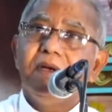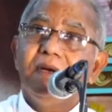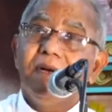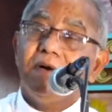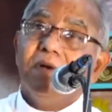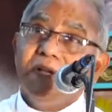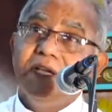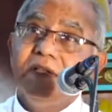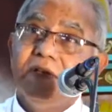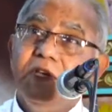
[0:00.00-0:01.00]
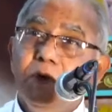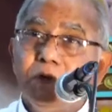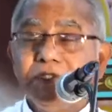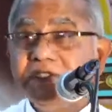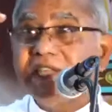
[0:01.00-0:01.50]
Not only he
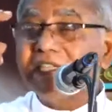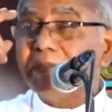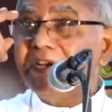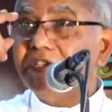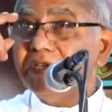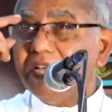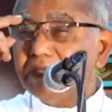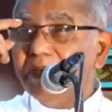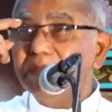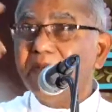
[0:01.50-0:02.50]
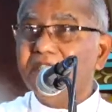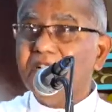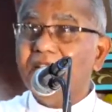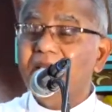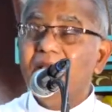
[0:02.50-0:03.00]
used this expression,
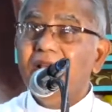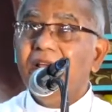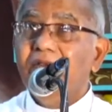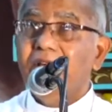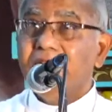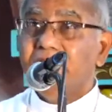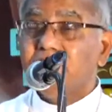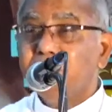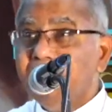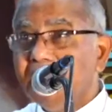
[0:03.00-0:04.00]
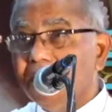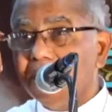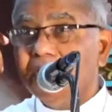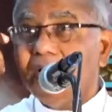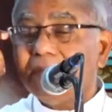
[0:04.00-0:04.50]
especially when he was speaking to
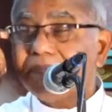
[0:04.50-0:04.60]
the